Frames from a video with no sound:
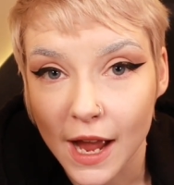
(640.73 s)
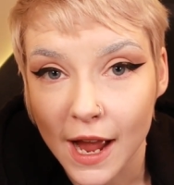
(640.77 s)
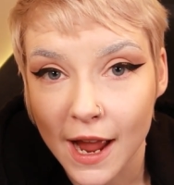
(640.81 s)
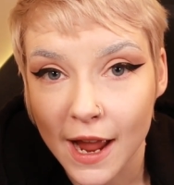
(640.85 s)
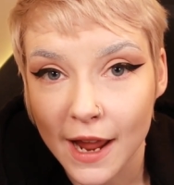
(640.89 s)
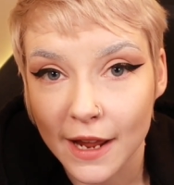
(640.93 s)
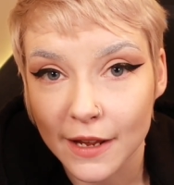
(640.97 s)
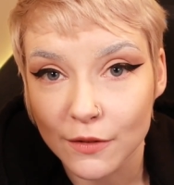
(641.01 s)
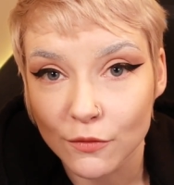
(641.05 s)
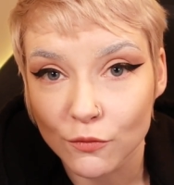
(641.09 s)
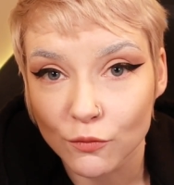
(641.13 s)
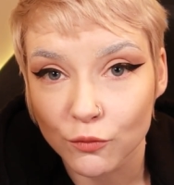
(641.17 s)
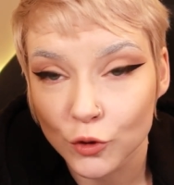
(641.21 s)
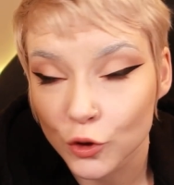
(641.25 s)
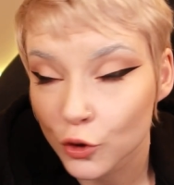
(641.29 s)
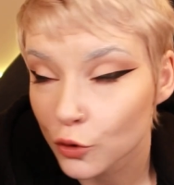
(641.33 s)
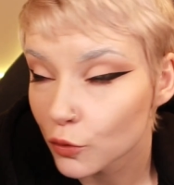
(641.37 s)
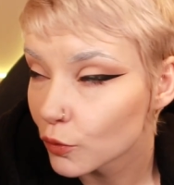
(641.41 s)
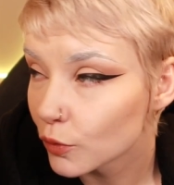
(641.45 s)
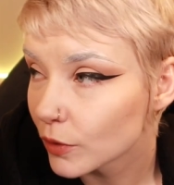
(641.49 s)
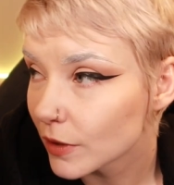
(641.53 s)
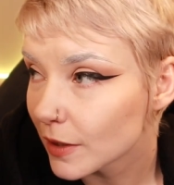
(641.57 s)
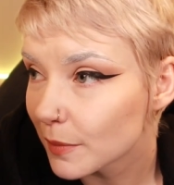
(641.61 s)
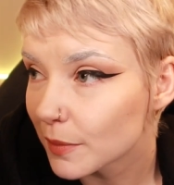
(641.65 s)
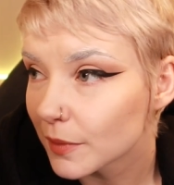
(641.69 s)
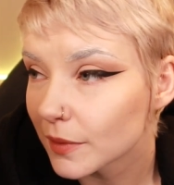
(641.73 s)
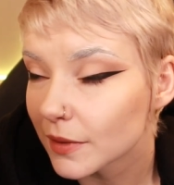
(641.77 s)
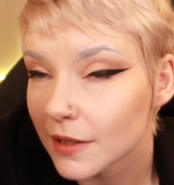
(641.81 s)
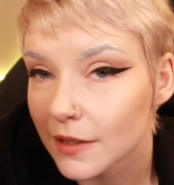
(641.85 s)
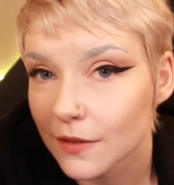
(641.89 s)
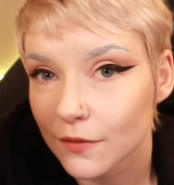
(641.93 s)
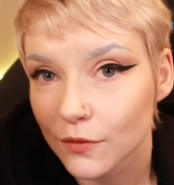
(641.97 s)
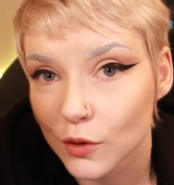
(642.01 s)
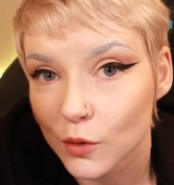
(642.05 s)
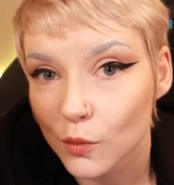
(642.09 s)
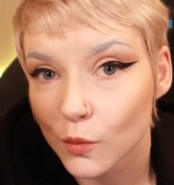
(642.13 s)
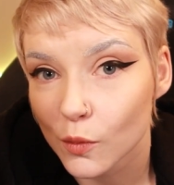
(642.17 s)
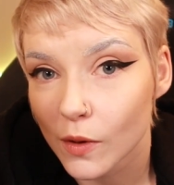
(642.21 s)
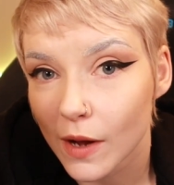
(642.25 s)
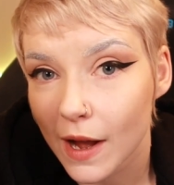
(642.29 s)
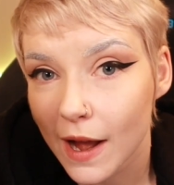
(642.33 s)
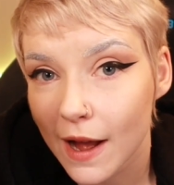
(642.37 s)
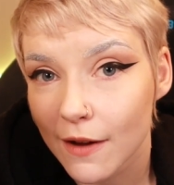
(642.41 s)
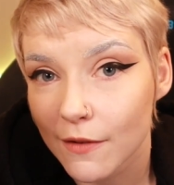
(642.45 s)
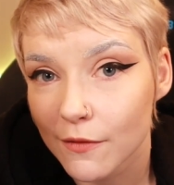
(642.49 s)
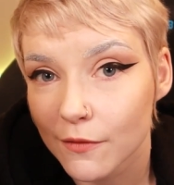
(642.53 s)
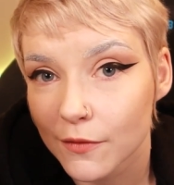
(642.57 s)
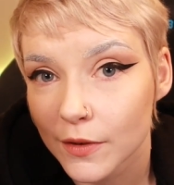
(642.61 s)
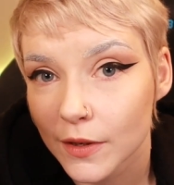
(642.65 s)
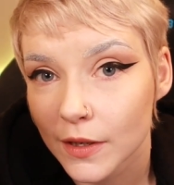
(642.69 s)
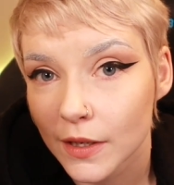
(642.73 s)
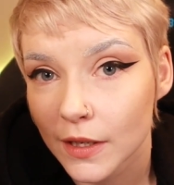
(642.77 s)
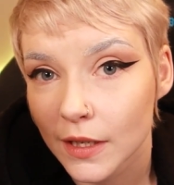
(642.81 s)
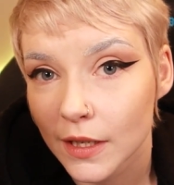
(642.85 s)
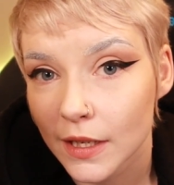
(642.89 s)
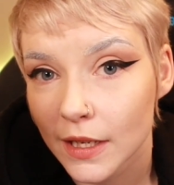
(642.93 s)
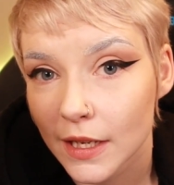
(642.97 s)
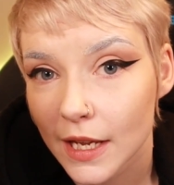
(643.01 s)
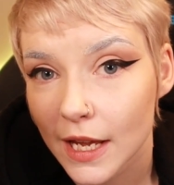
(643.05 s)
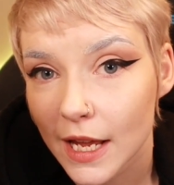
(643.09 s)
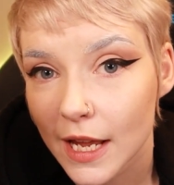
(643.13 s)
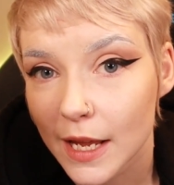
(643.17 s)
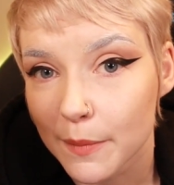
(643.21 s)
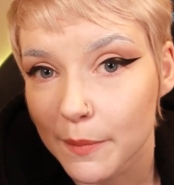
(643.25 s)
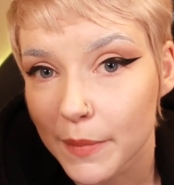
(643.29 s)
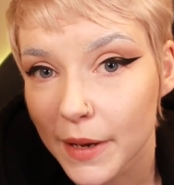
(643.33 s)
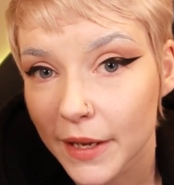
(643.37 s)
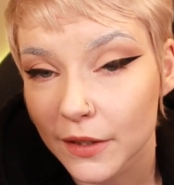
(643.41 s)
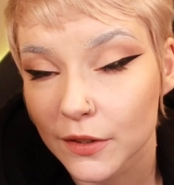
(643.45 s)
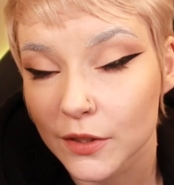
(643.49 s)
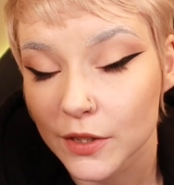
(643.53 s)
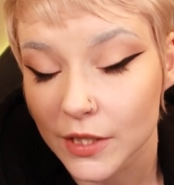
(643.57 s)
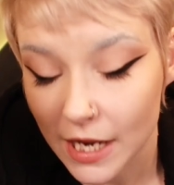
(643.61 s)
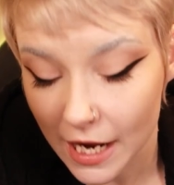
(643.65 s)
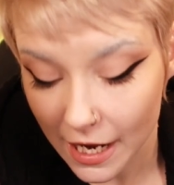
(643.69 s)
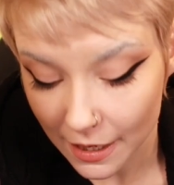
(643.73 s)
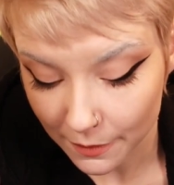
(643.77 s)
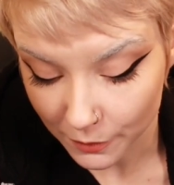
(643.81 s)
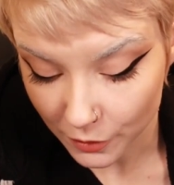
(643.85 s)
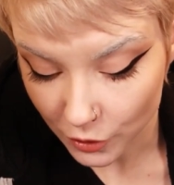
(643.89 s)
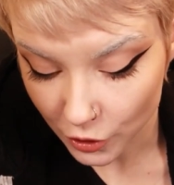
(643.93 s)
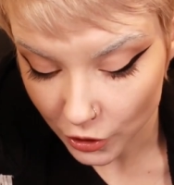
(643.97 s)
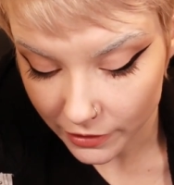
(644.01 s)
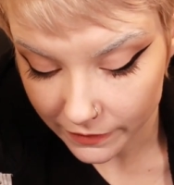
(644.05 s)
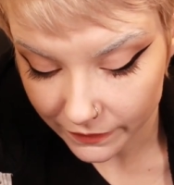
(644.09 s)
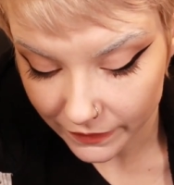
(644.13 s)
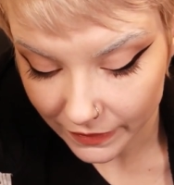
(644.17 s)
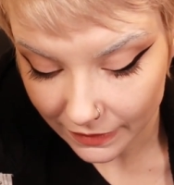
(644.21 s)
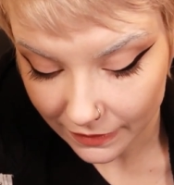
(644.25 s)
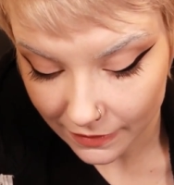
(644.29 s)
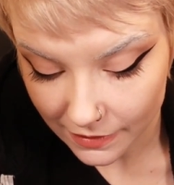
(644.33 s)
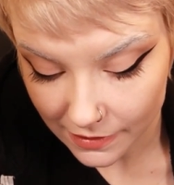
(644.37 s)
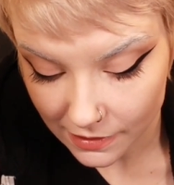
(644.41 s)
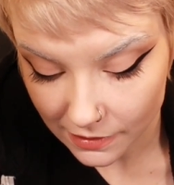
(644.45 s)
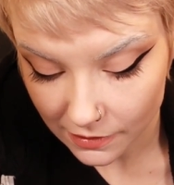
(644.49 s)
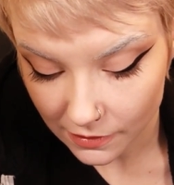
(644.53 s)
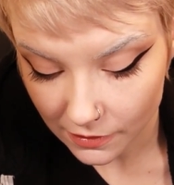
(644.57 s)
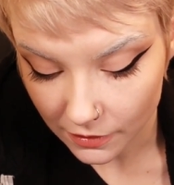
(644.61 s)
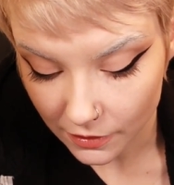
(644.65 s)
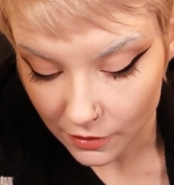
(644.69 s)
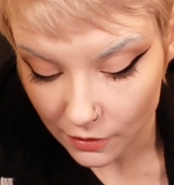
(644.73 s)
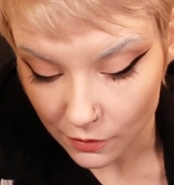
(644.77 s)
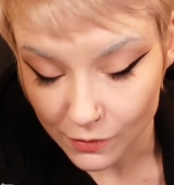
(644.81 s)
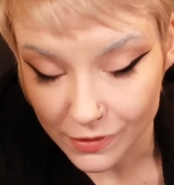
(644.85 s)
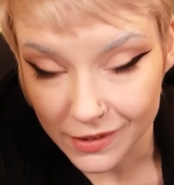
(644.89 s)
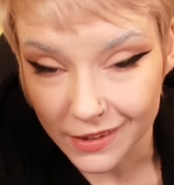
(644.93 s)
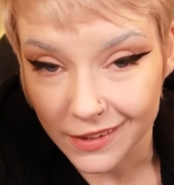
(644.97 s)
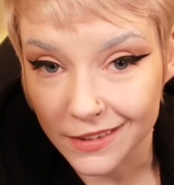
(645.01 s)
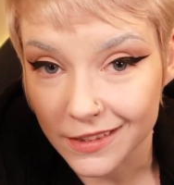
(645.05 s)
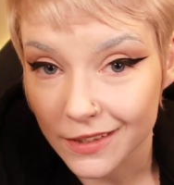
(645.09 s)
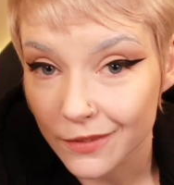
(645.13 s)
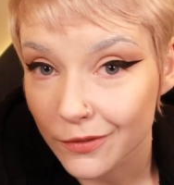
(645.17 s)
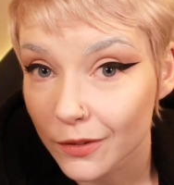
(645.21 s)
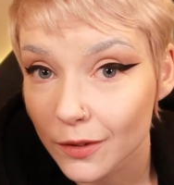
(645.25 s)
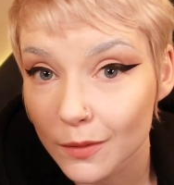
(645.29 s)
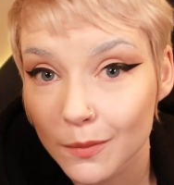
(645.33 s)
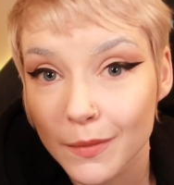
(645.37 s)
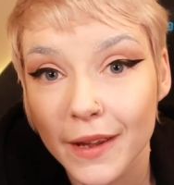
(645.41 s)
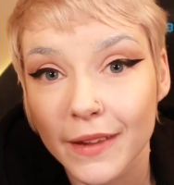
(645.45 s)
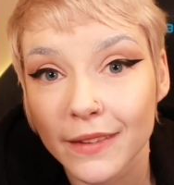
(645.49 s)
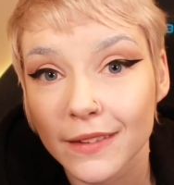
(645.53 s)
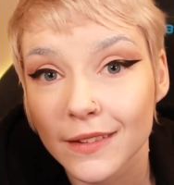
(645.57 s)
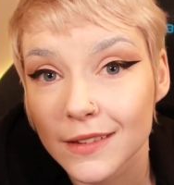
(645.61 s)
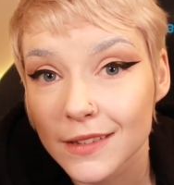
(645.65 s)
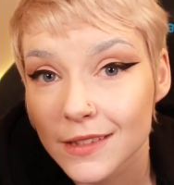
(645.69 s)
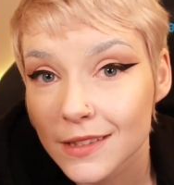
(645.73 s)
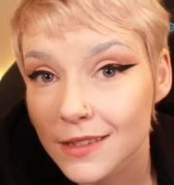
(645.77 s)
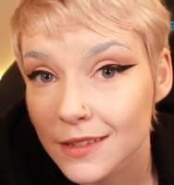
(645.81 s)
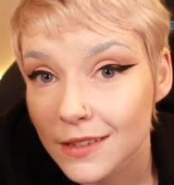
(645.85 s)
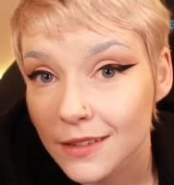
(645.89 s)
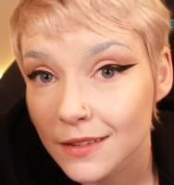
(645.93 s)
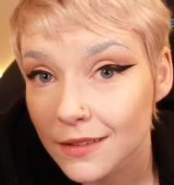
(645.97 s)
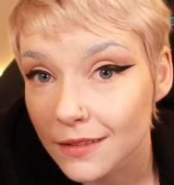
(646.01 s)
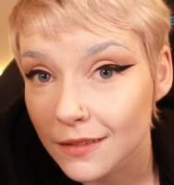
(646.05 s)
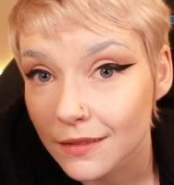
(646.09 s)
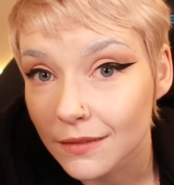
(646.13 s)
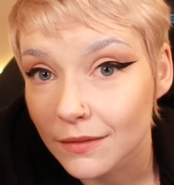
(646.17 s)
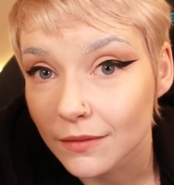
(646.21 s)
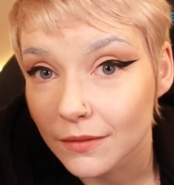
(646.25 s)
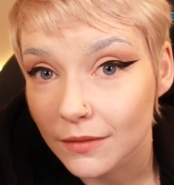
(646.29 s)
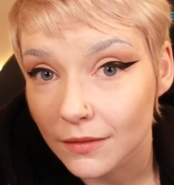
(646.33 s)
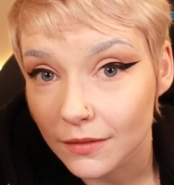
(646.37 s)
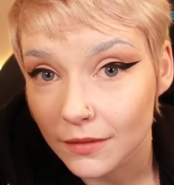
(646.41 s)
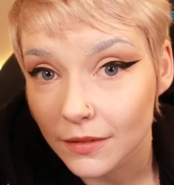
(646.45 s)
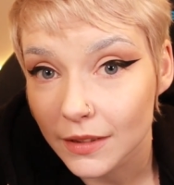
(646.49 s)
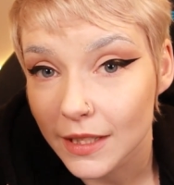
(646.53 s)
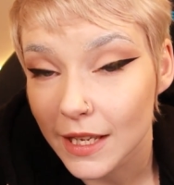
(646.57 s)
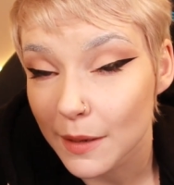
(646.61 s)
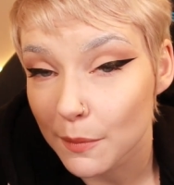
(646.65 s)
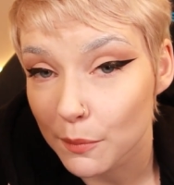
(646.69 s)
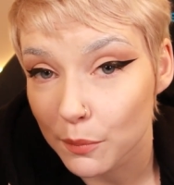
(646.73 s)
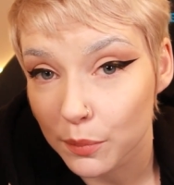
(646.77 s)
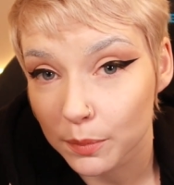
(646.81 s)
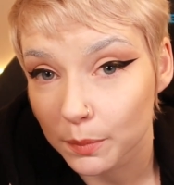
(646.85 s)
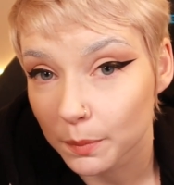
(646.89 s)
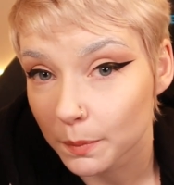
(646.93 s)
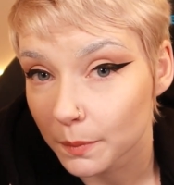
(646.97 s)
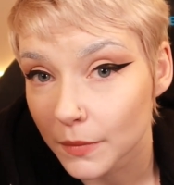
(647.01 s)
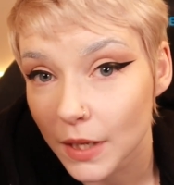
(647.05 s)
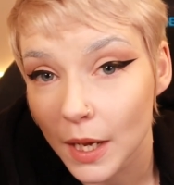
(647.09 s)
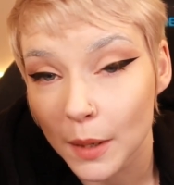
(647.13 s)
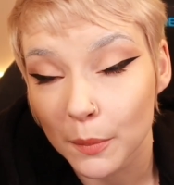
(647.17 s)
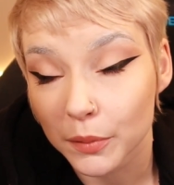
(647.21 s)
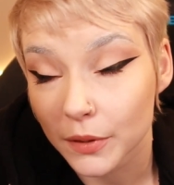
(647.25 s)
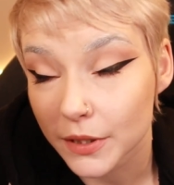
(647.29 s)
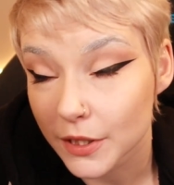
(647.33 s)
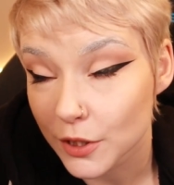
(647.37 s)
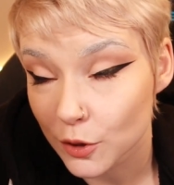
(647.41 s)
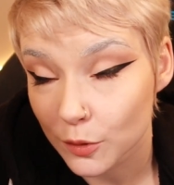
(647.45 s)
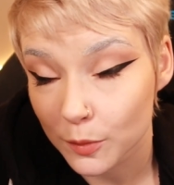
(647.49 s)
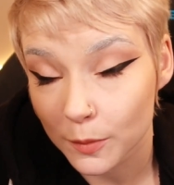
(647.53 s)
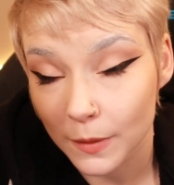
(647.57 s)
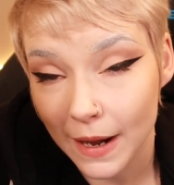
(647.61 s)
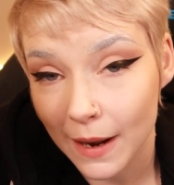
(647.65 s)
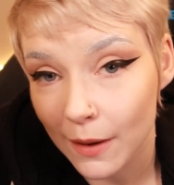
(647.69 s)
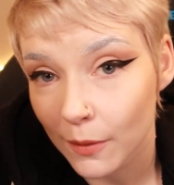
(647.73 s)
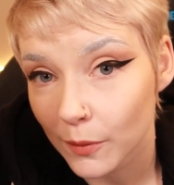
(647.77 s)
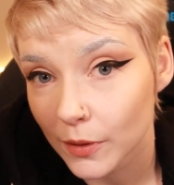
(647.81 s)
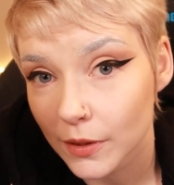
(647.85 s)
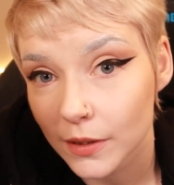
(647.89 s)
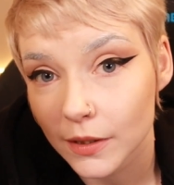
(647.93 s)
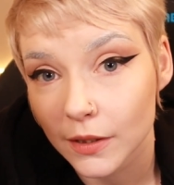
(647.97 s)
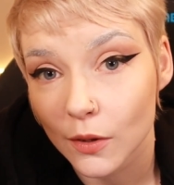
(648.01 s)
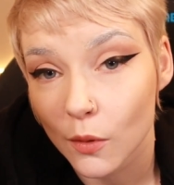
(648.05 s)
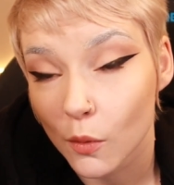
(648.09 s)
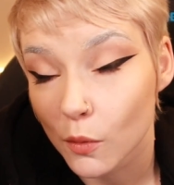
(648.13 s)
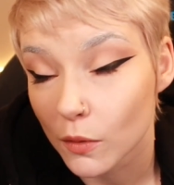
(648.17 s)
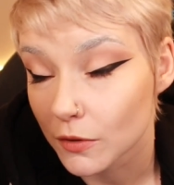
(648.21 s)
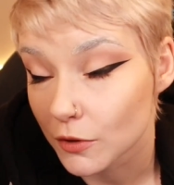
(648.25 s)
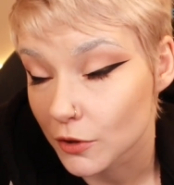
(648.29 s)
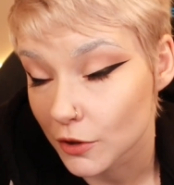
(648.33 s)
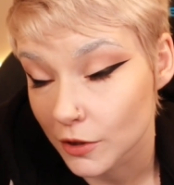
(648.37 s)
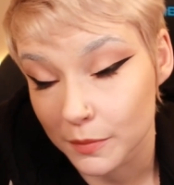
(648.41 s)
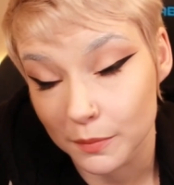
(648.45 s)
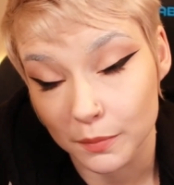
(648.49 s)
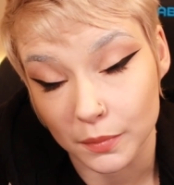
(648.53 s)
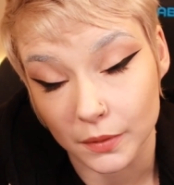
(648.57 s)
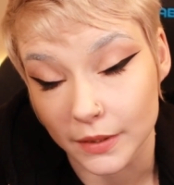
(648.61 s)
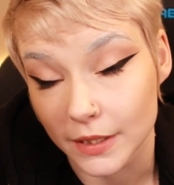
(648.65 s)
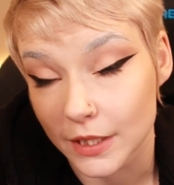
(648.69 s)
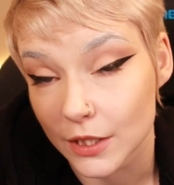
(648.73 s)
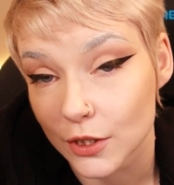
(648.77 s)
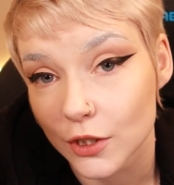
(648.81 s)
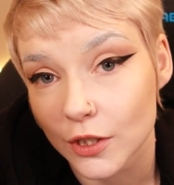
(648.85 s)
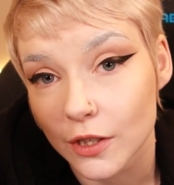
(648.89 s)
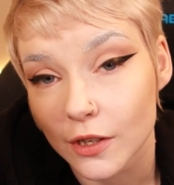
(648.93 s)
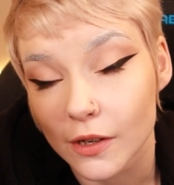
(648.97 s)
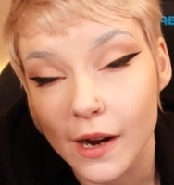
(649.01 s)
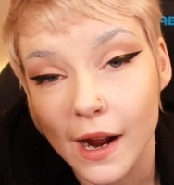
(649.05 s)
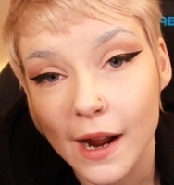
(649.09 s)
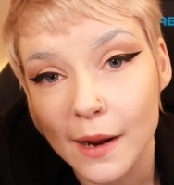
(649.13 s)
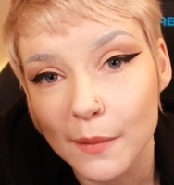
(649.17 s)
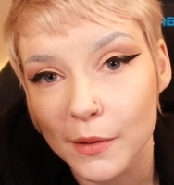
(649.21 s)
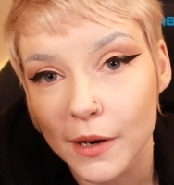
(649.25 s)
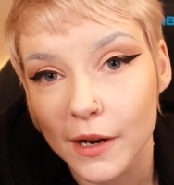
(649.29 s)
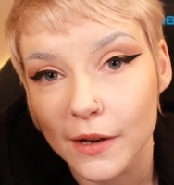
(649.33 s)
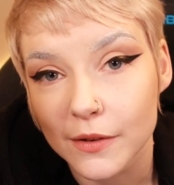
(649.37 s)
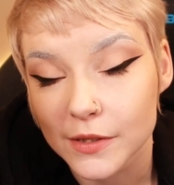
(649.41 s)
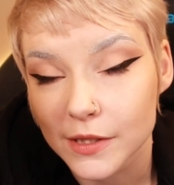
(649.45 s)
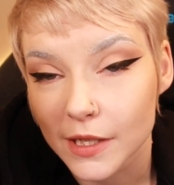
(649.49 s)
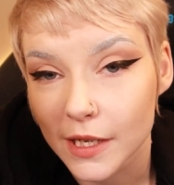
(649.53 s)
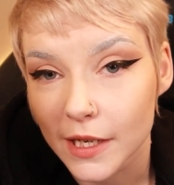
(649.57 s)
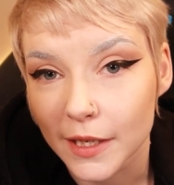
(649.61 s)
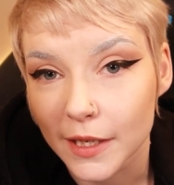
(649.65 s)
I truly believe you will have a better time achieving this look using different methods to get a bleached brow look, or just bleaching your eyebrows.